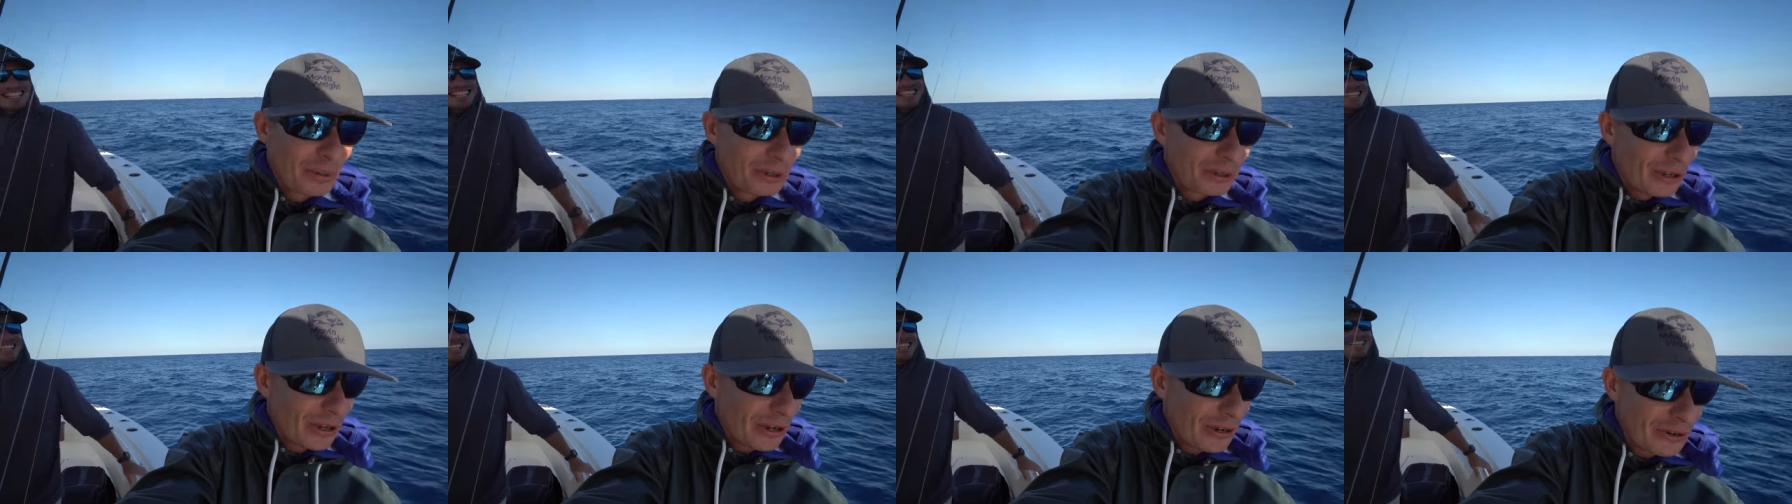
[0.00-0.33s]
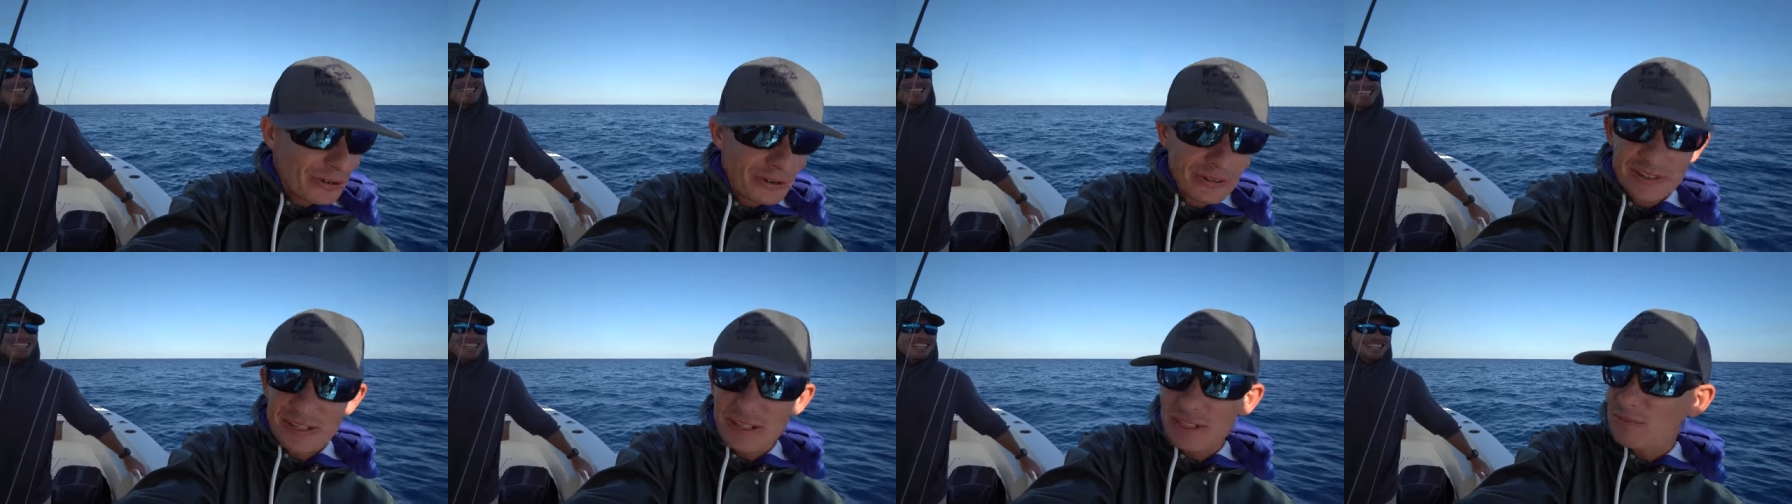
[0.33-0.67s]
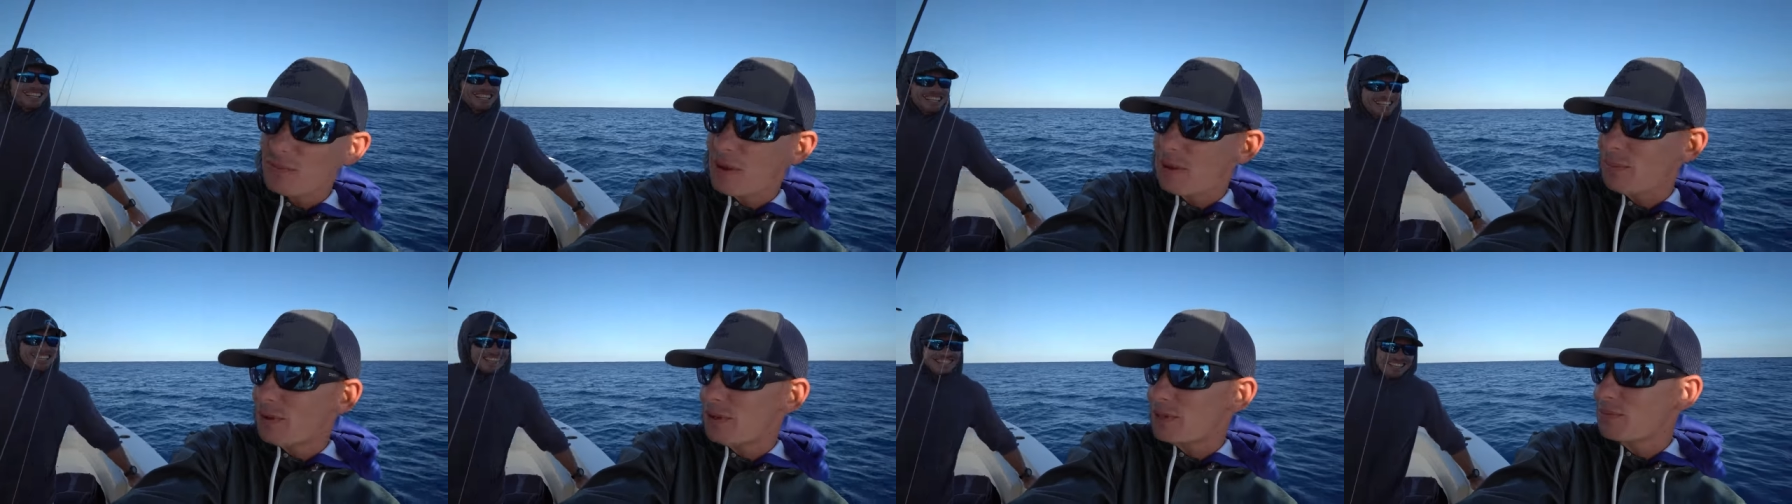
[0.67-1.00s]
below he's
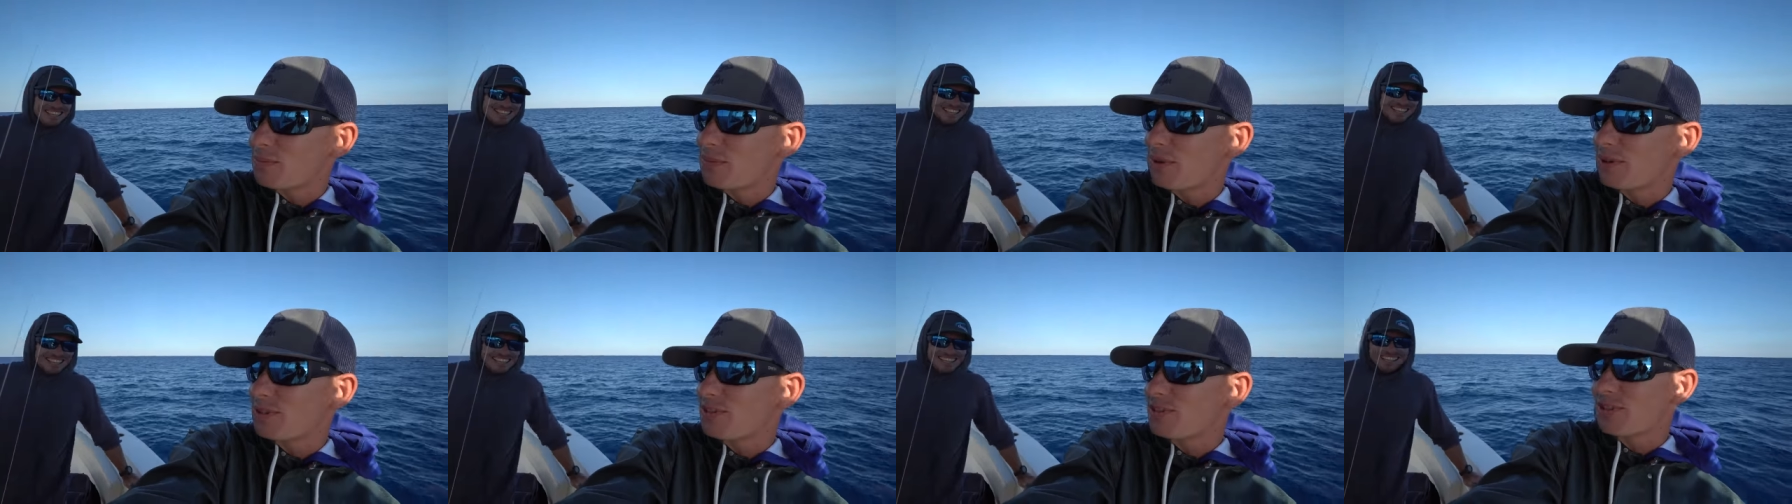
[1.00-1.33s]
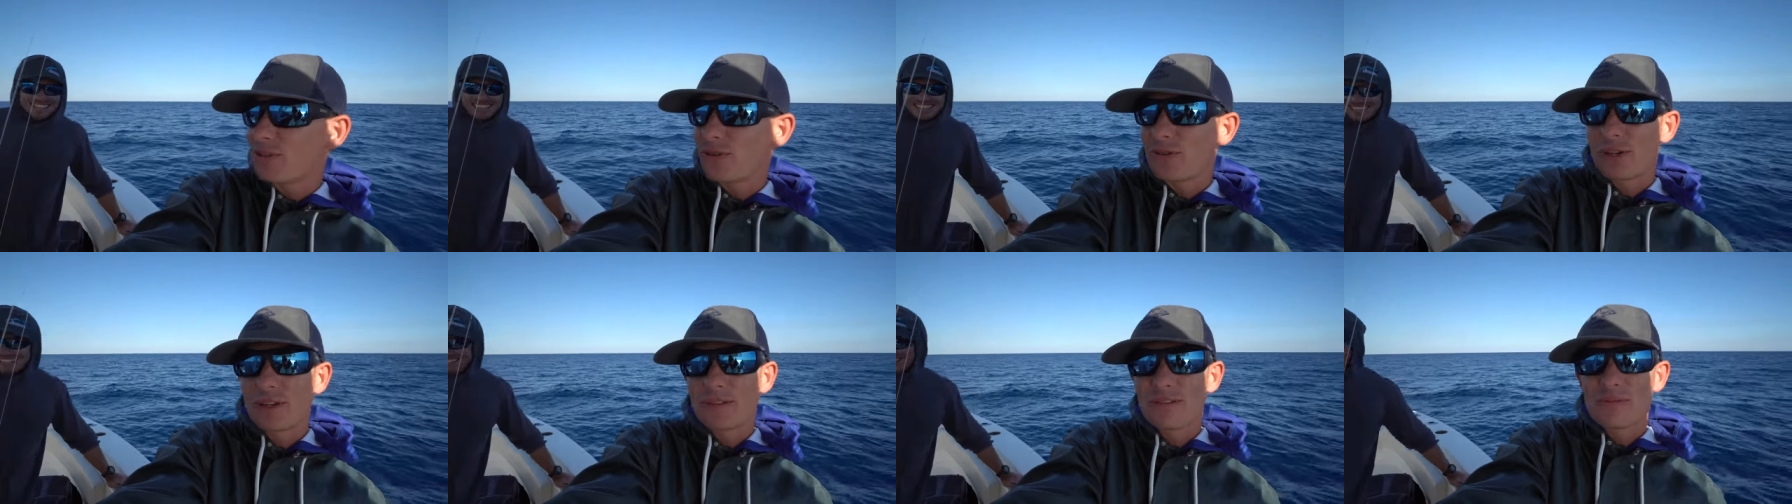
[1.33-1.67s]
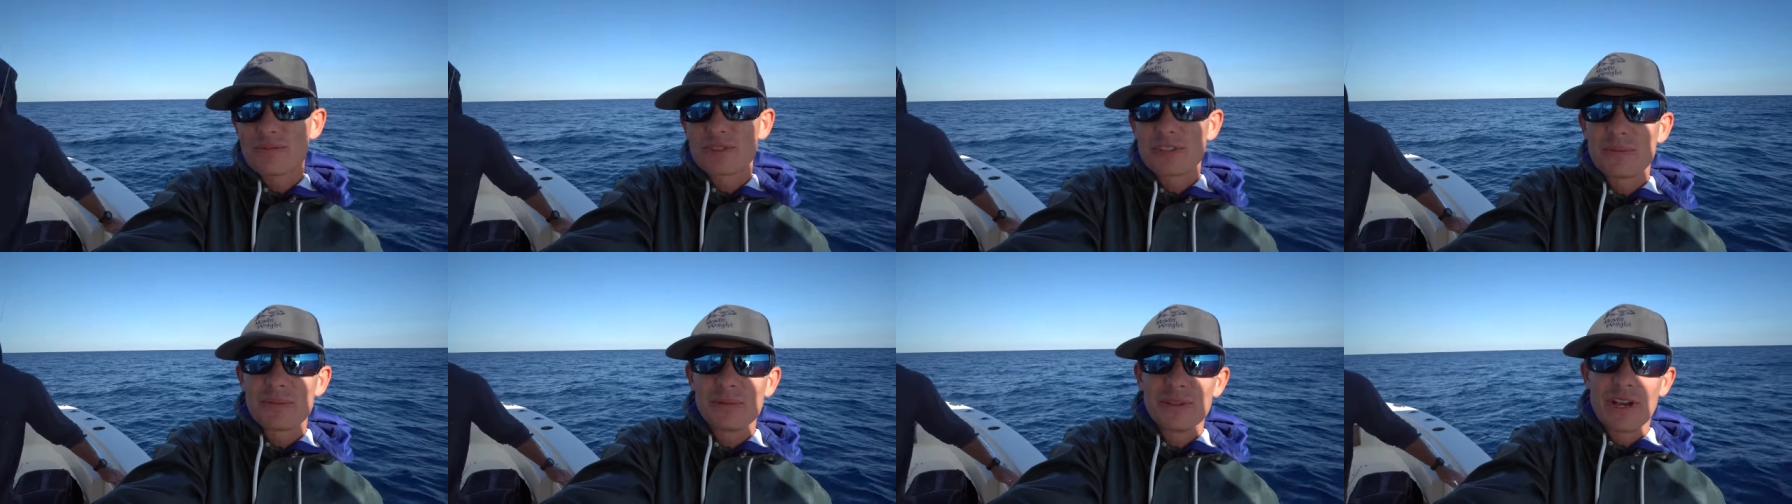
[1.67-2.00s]
my best bud so give
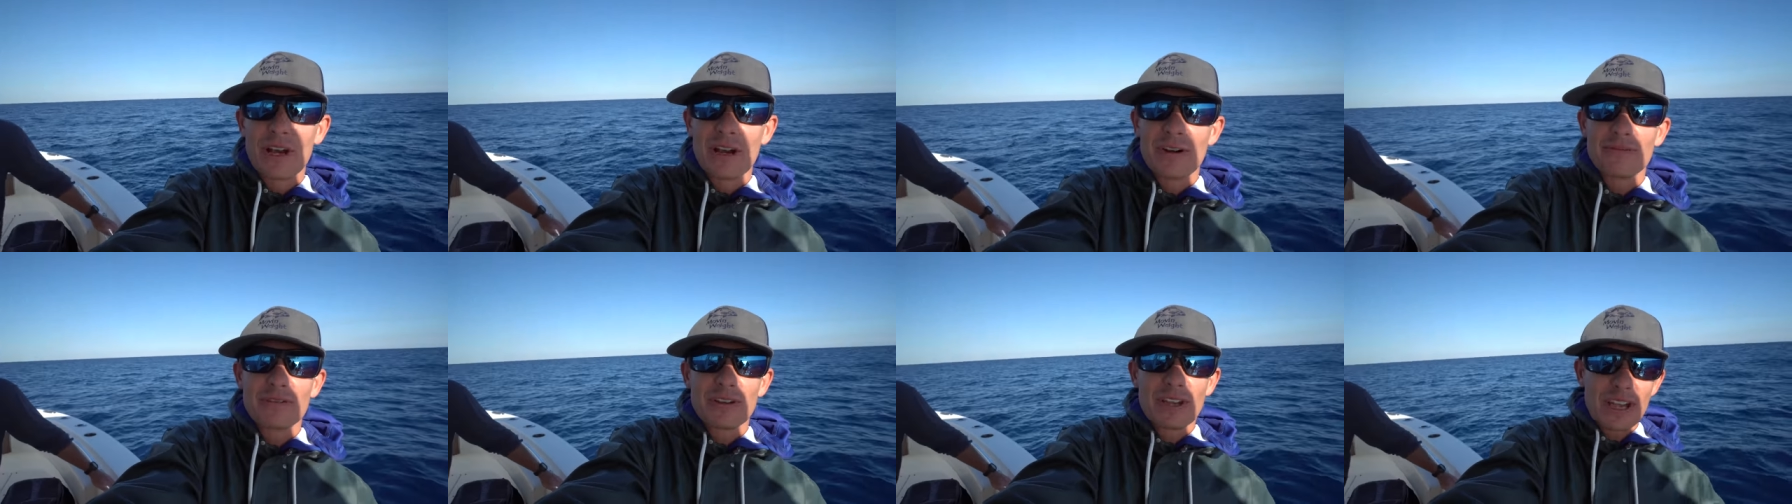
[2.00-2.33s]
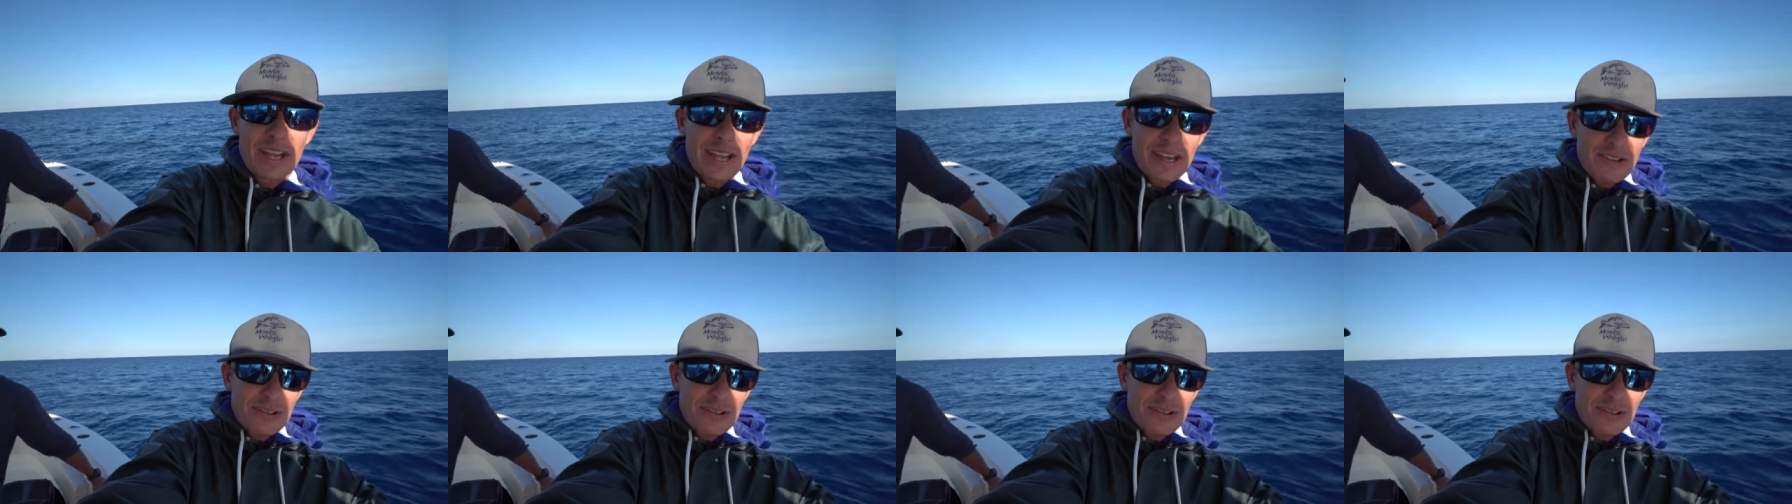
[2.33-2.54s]
him some love